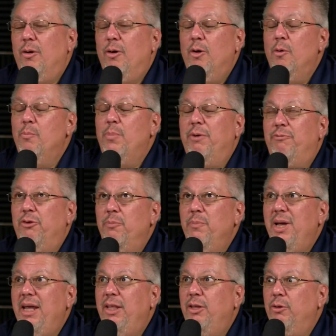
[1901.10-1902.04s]
But for
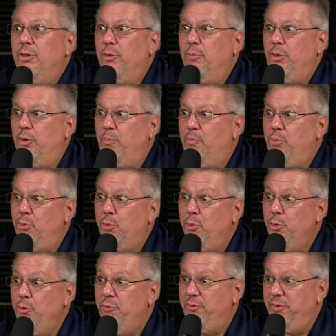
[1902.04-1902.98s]
me, the
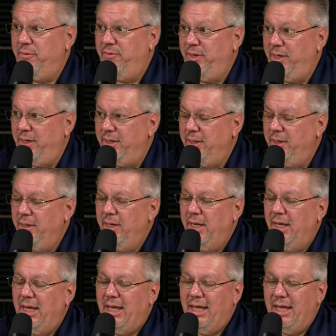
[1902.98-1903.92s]
proof of it
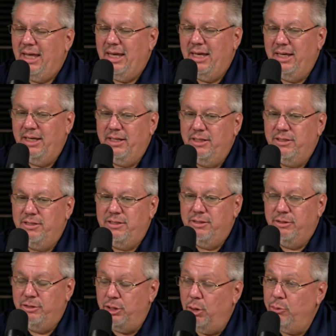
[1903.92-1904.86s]
is
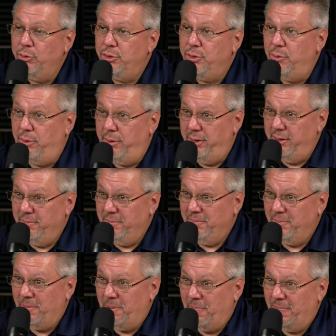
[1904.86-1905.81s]
Dogecoin.
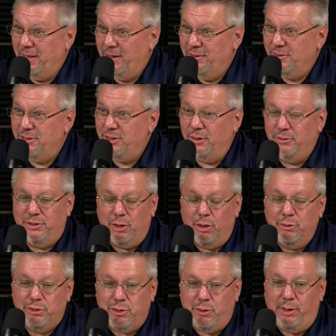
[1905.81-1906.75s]
So
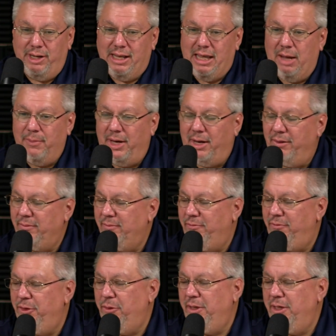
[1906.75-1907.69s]
Dogecoin came out a
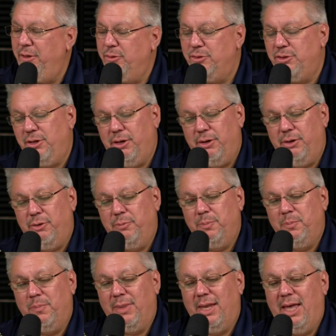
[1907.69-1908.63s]
few years ago,
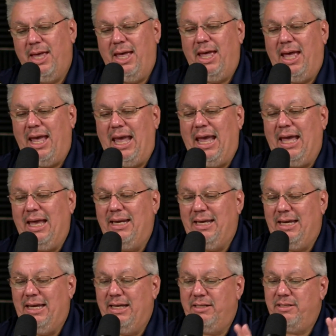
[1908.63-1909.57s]
and
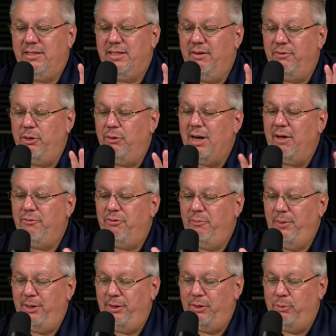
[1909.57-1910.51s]
if you're not
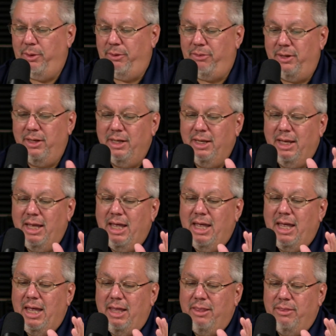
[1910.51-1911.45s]
familiar with it,
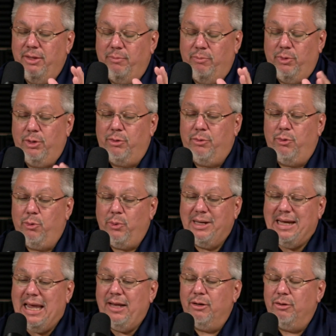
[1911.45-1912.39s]
the
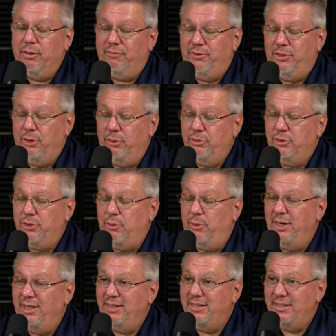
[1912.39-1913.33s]
creator of
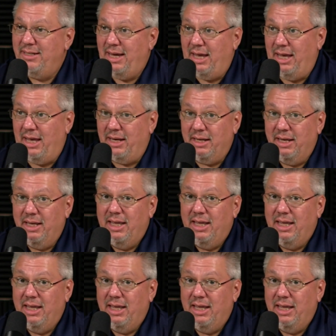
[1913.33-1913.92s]
Dogecoin said,